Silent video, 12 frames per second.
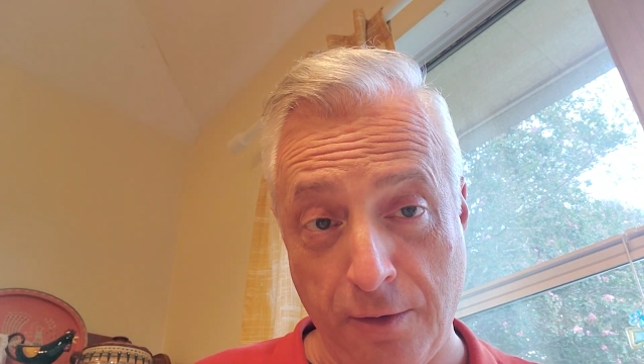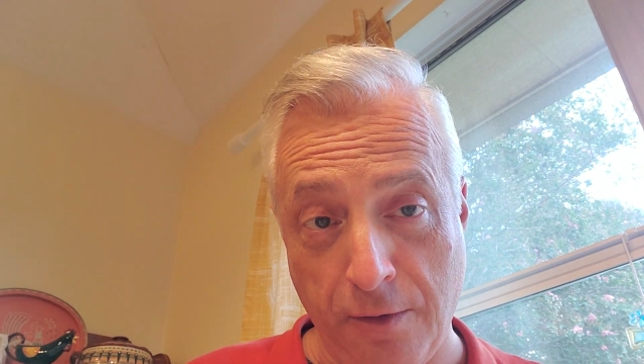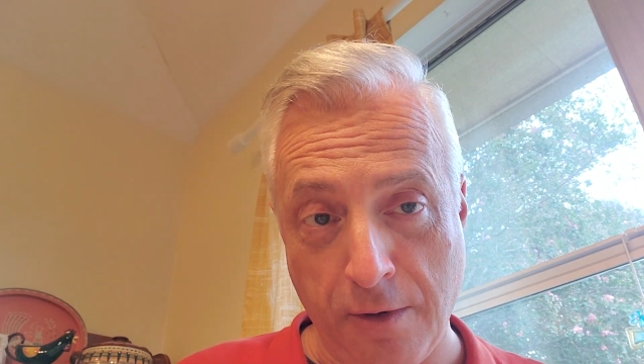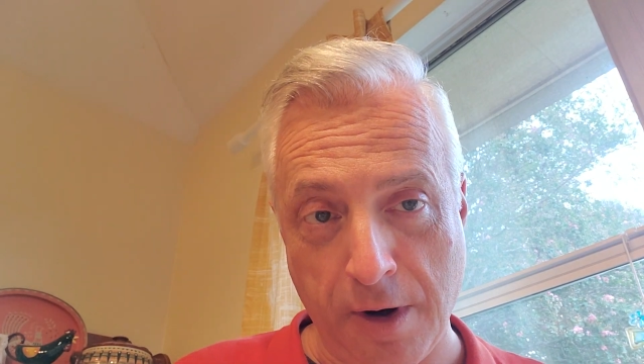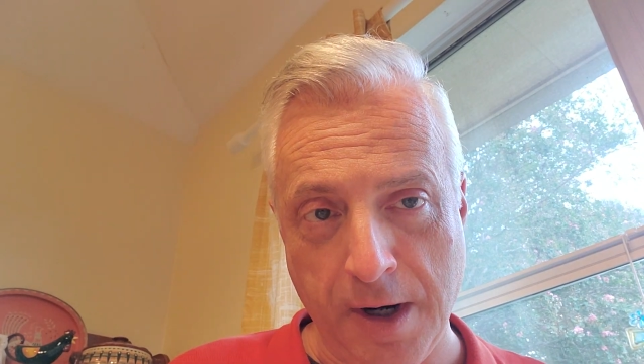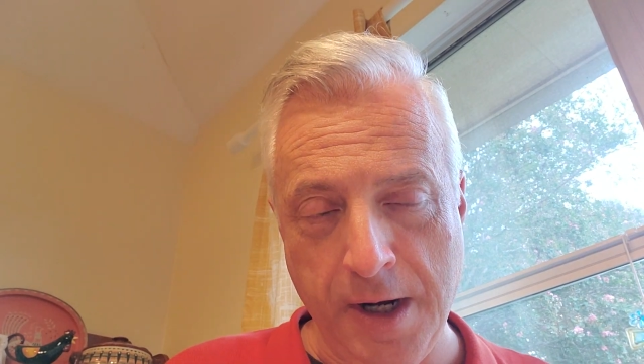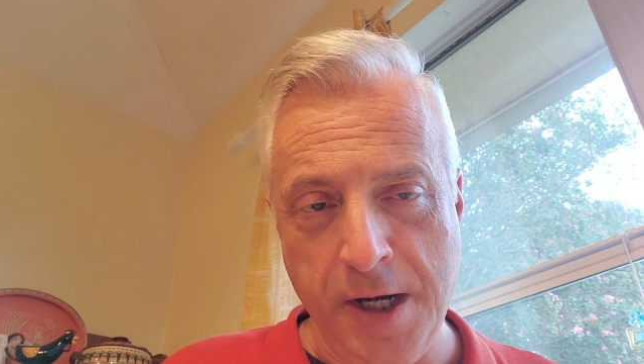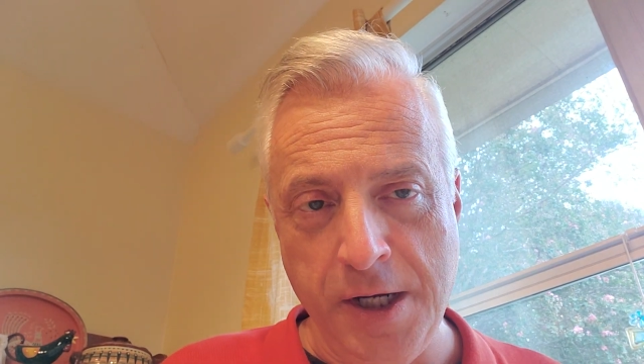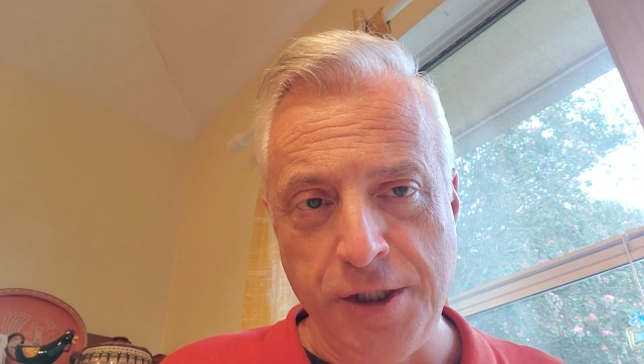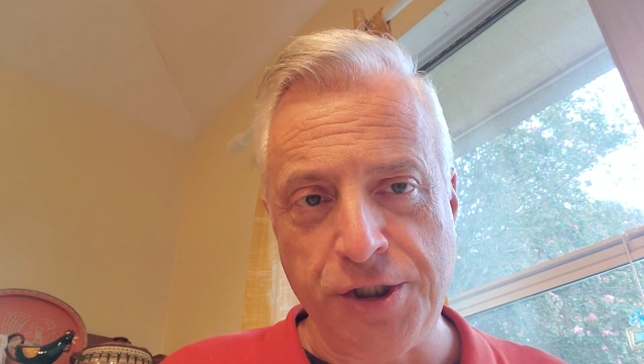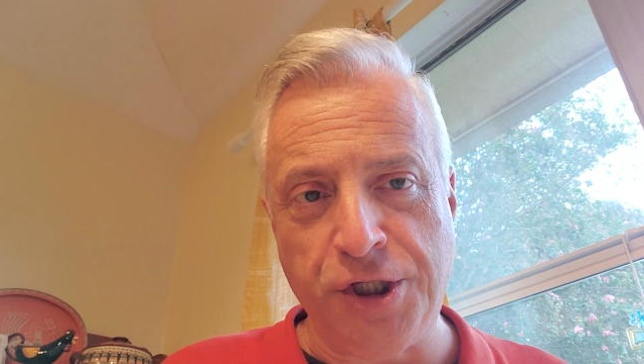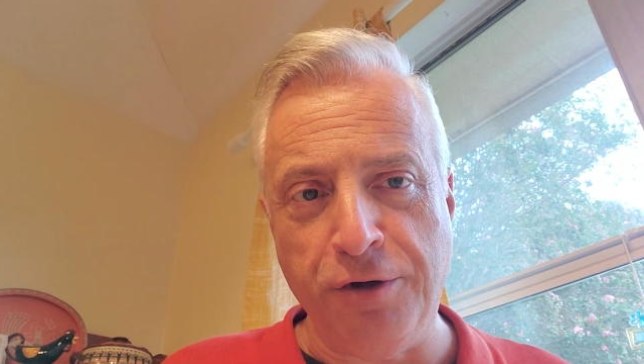or
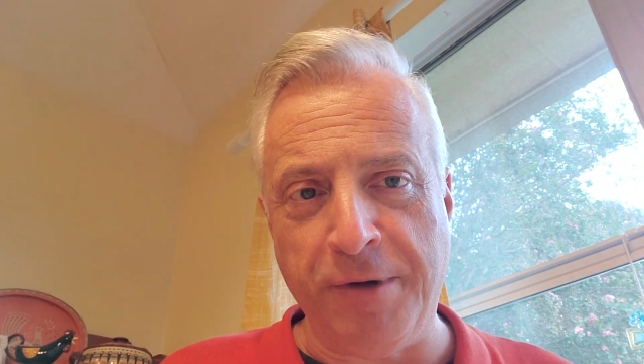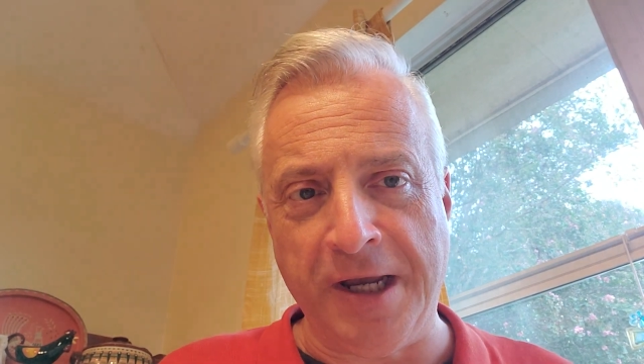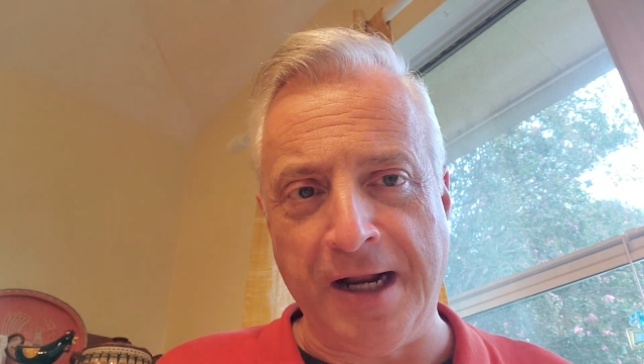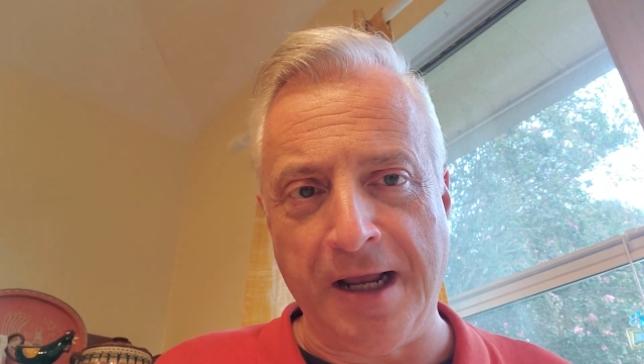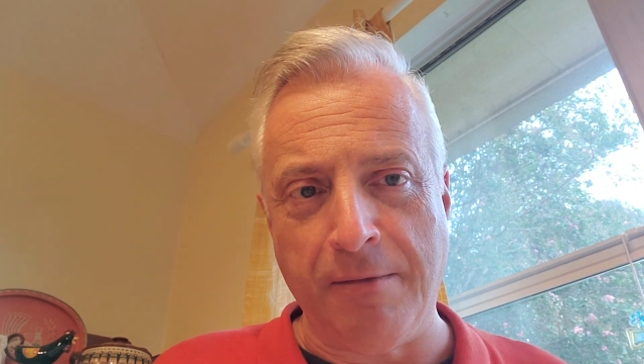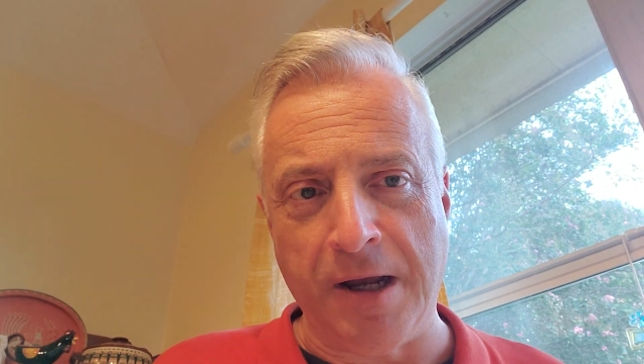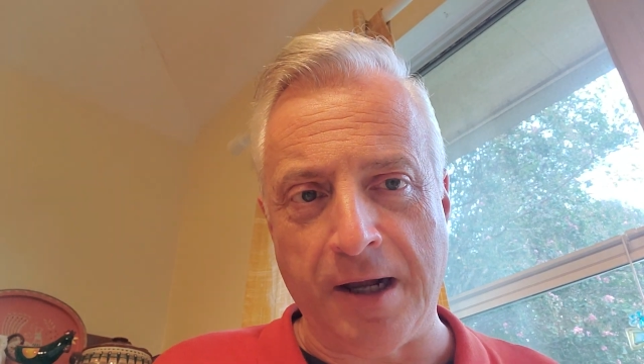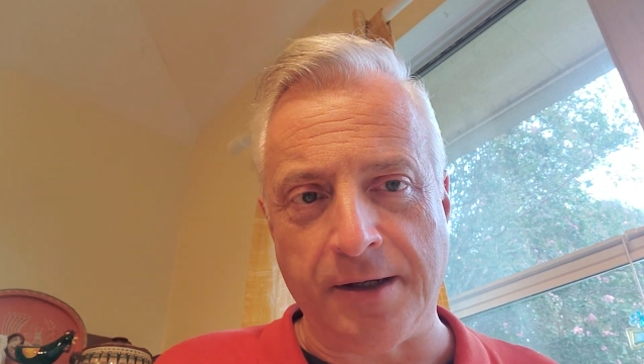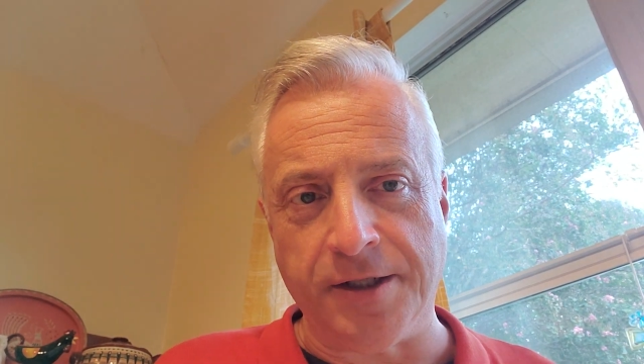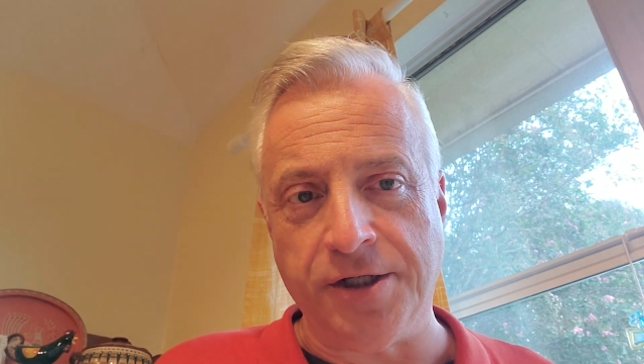shoot me an email